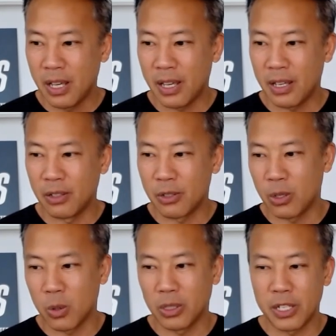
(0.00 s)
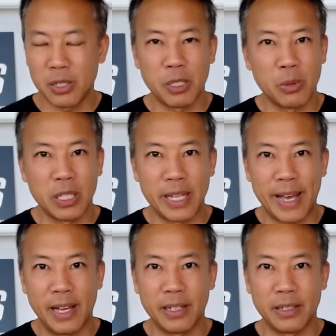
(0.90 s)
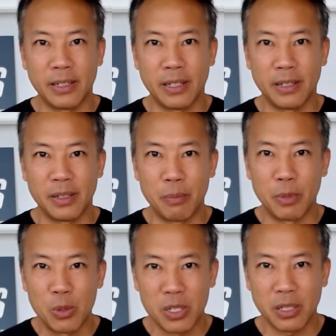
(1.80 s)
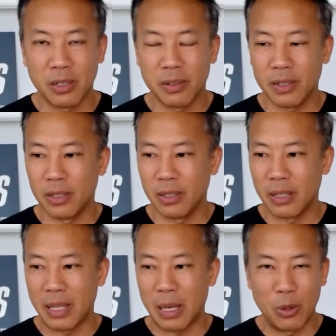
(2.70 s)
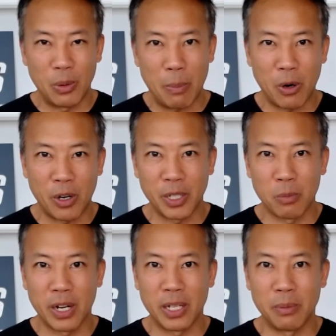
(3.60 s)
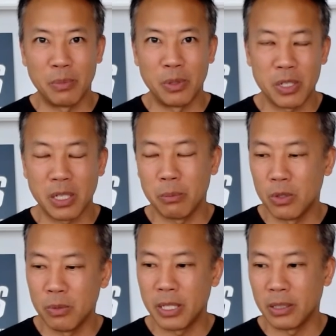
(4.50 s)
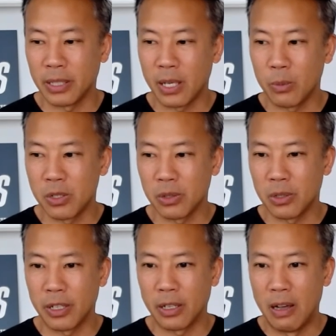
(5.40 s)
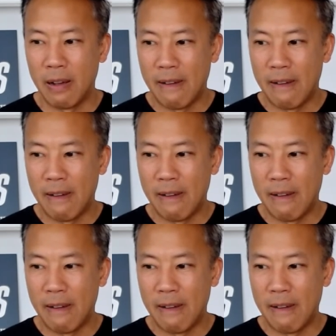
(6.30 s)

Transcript: And there's a correlation between that and, and the music uh, and that, that part of your brain, music and movement and language learning.